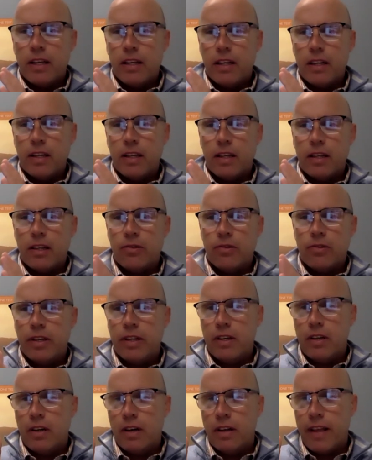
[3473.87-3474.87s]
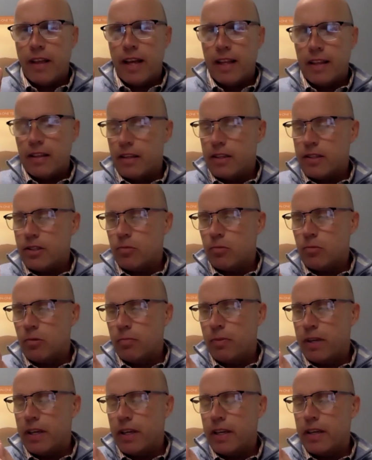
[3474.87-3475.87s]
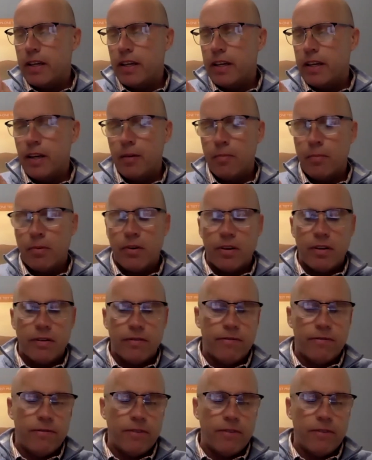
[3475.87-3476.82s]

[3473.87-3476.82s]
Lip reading: included on that list will be a number of